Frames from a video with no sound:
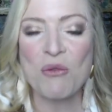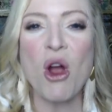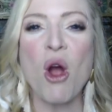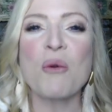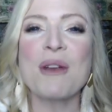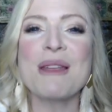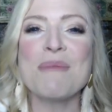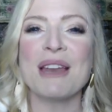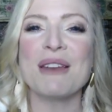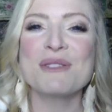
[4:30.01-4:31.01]
We're already
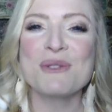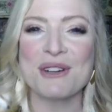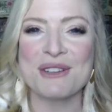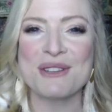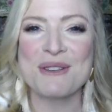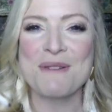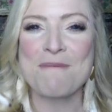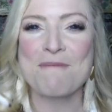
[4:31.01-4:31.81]
made of source.